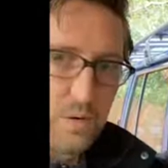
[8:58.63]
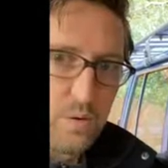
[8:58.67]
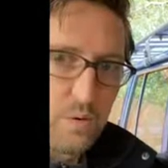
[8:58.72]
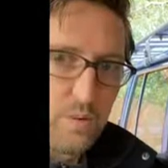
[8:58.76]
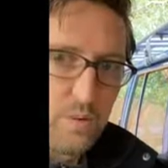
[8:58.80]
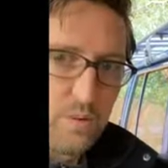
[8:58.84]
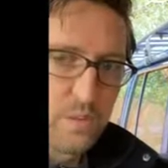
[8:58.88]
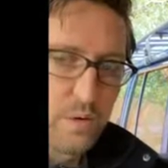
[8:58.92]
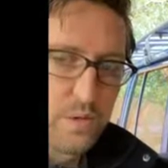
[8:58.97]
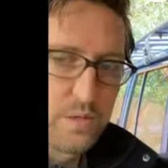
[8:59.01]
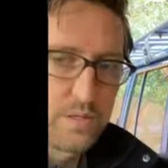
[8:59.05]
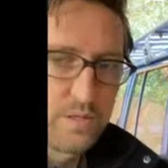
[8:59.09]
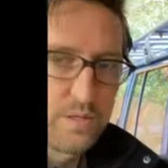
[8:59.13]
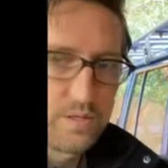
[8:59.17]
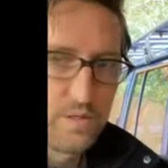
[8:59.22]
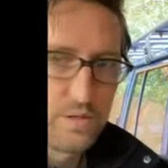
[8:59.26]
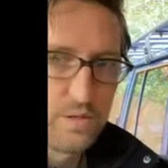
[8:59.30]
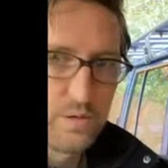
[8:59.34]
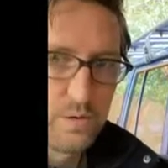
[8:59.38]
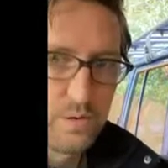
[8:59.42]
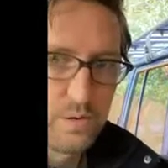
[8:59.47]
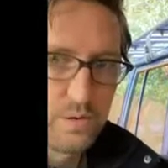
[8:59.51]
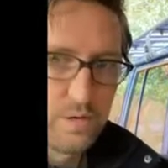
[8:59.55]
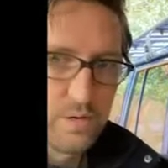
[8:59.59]
once
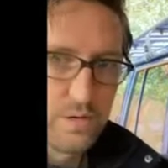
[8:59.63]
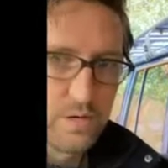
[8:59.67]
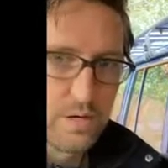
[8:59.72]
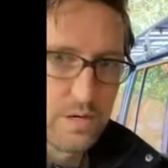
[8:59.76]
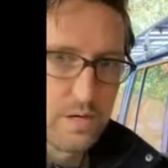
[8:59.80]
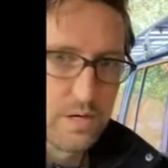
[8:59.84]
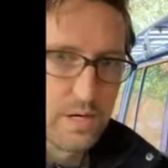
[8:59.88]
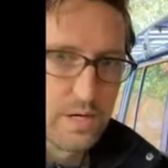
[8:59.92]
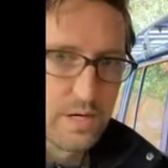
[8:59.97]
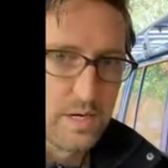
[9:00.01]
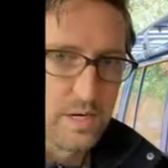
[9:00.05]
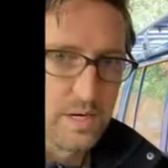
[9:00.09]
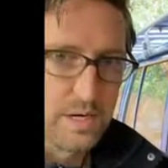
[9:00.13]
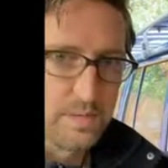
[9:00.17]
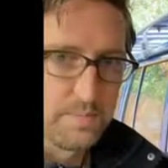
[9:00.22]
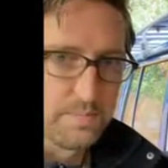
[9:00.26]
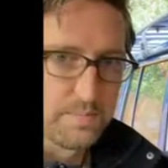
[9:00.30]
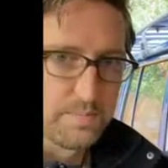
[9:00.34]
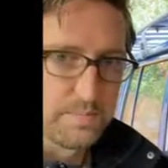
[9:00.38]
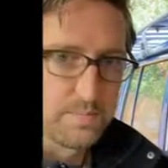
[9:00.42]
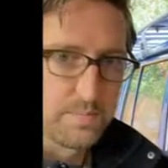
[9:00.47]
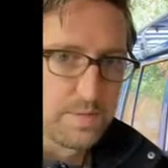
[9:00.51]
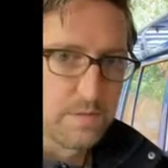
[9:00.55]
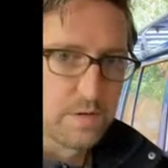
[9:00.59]
your
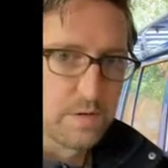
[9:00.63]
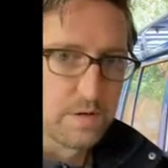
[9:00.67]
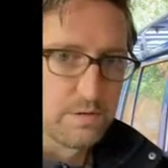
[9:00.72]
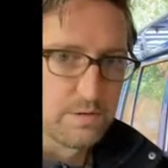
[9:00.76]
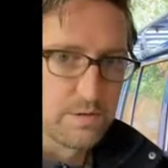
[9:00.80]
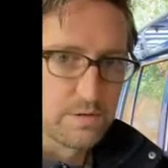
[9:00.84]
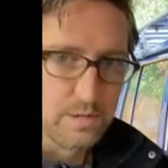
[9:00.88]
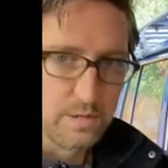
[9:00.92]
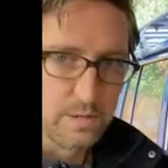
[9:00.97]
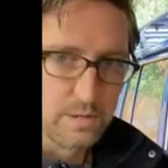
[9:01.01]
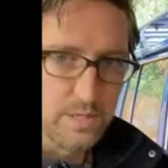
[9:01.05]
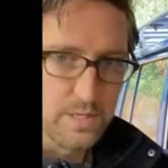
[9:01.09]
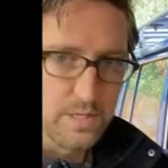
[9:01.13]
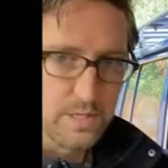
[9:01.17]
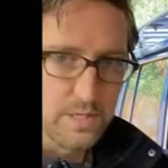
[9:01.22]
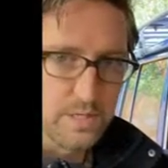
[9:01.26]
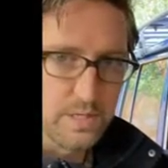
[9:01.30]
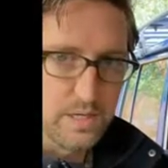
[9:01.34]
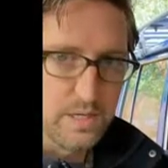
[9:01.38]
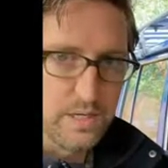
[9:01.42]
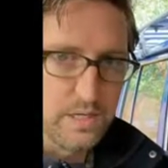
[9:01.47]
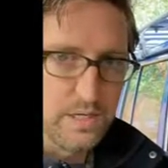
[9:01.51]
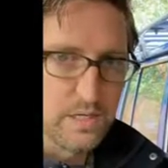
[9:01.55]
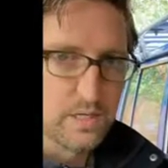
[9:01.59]
gutters are totally
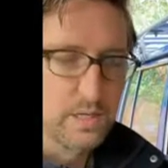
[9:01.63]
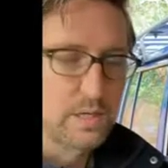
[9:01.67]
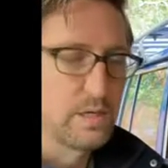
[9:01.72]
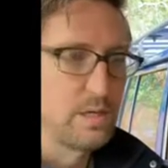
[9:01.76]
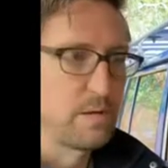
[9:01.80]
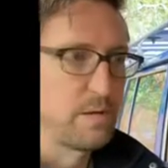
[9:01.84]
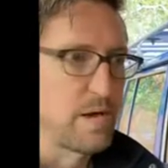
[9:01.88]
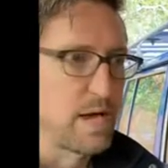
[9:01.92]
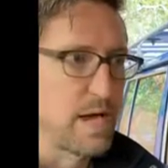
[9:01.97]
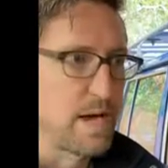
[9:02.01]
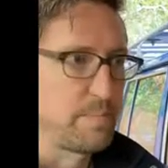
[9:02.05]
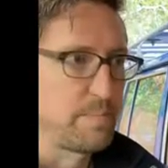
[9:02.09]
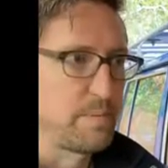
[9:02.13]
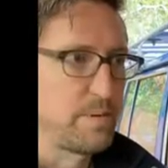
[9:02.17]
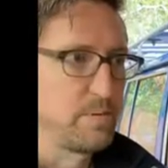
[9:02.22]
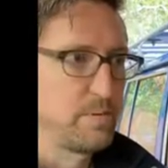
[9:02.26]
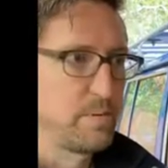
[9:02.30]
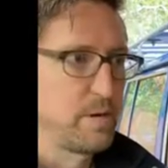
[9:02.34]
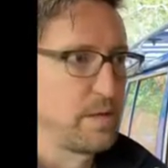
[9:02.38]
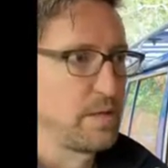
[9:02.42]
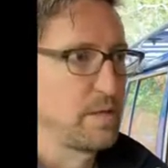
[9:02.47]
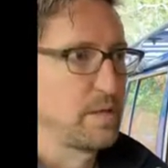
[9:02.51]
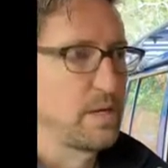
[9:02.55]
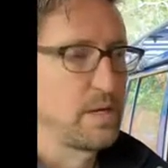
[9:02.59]
clean, you're happy
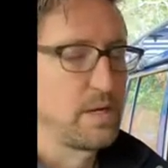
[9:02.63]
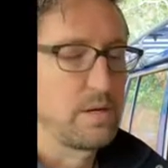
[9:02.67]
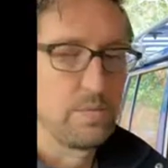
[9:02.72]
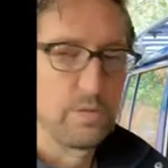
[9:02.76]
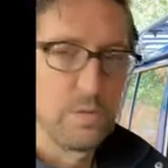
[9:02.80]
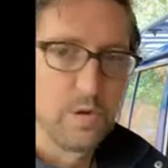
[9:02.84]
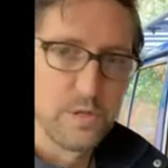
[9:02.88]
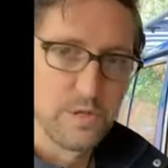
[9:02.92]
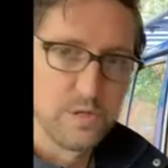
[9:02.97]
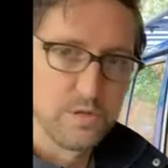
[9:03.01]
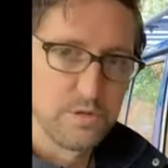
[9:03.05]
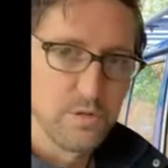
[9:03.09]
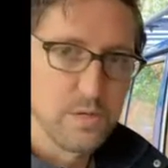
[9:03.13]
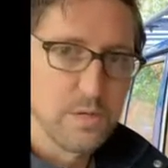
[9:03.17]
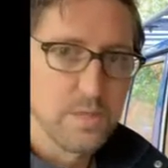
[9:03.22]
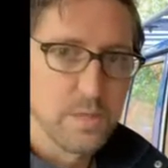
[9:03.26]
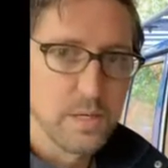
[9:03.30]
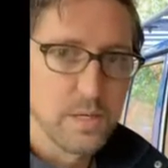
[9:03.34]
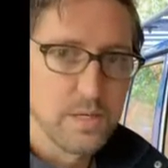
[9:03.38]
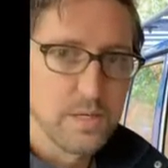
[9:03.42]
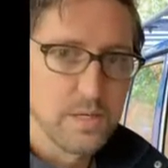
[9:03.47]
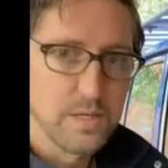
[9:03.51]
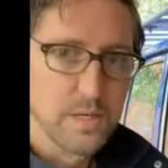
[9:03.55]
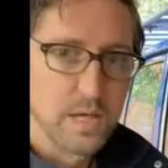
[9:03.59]
with any rust
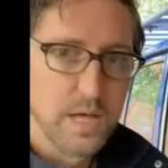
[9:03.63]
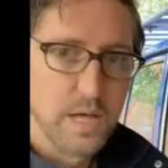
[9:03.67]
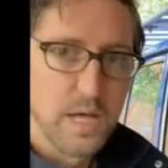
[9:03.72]
treatment,